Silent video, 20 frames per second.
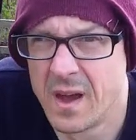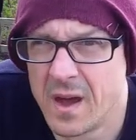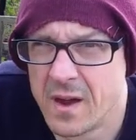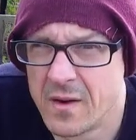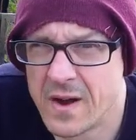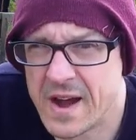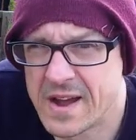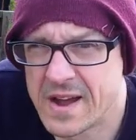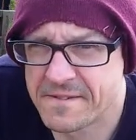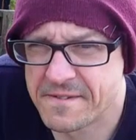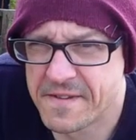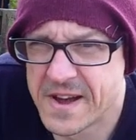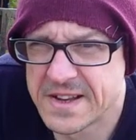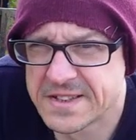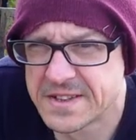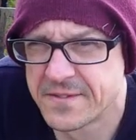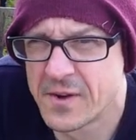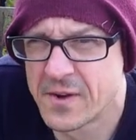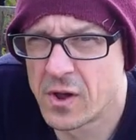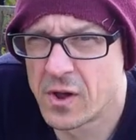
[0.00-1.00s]
Right,
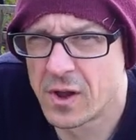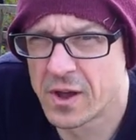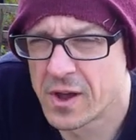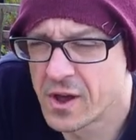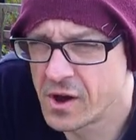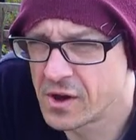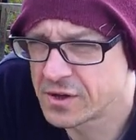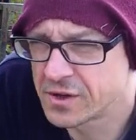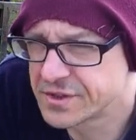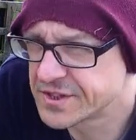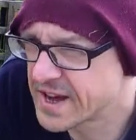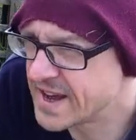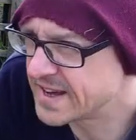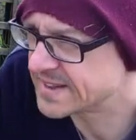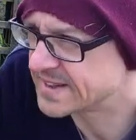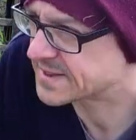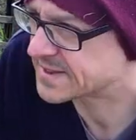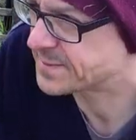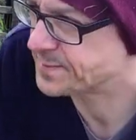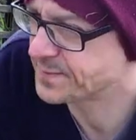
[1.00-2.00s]
first of all, the
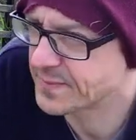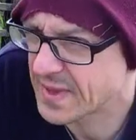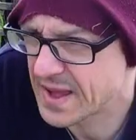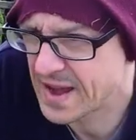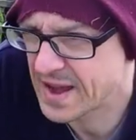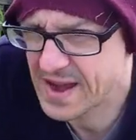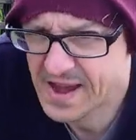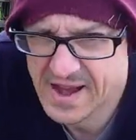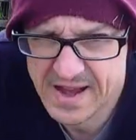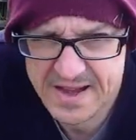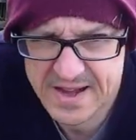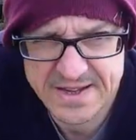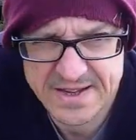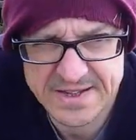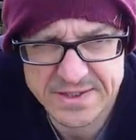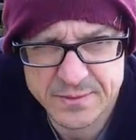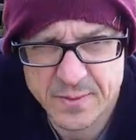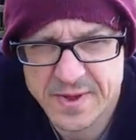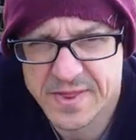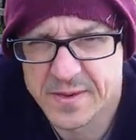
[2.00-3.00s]
courgettes.
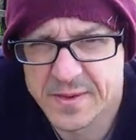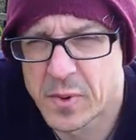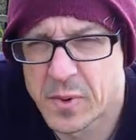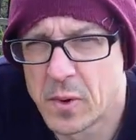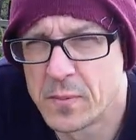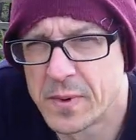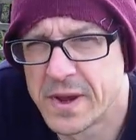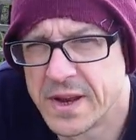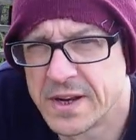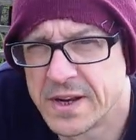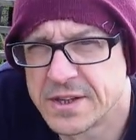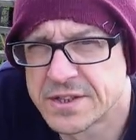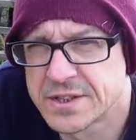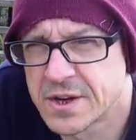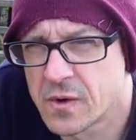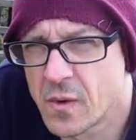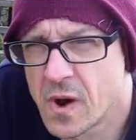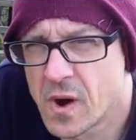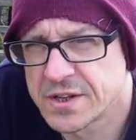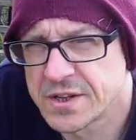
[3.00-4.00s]
As with the pumpkin and
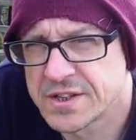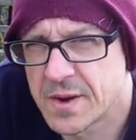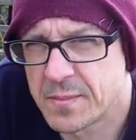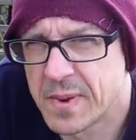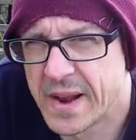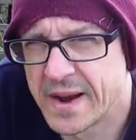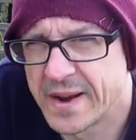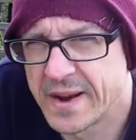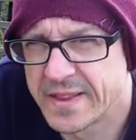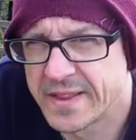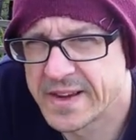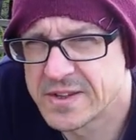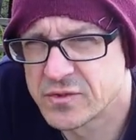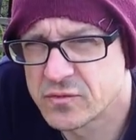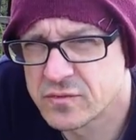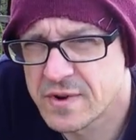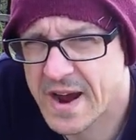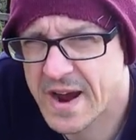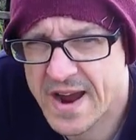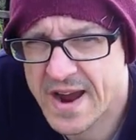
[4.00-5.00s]
squash, I planted these
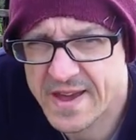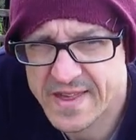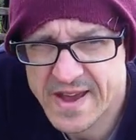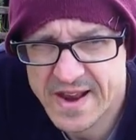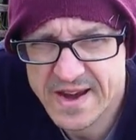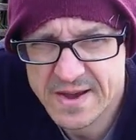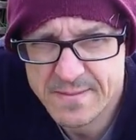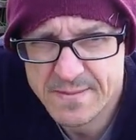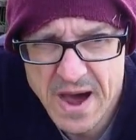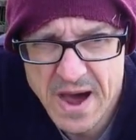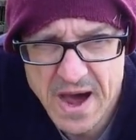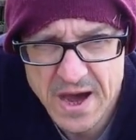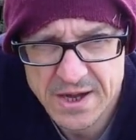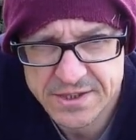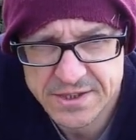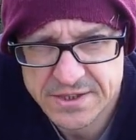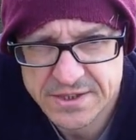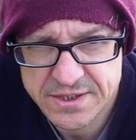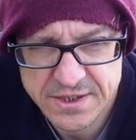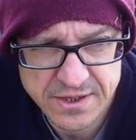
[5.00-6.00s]
right at the end of
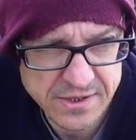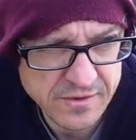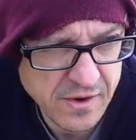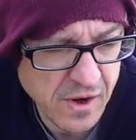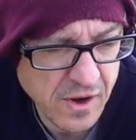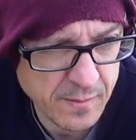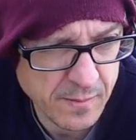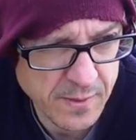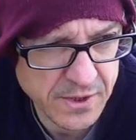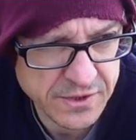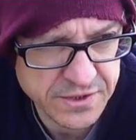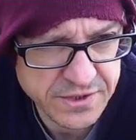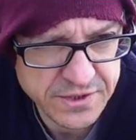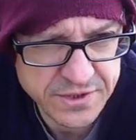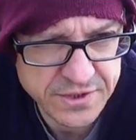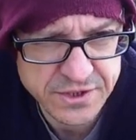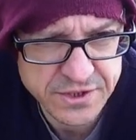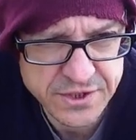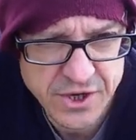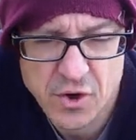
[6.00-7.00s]
March, so they're
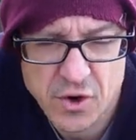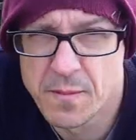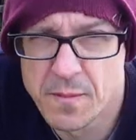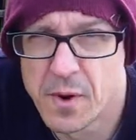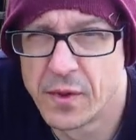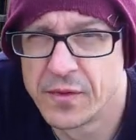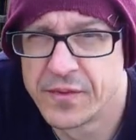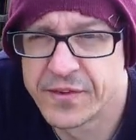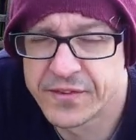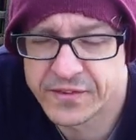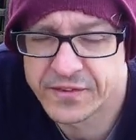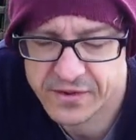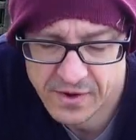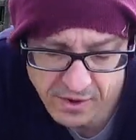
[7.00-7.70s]
almost 2 months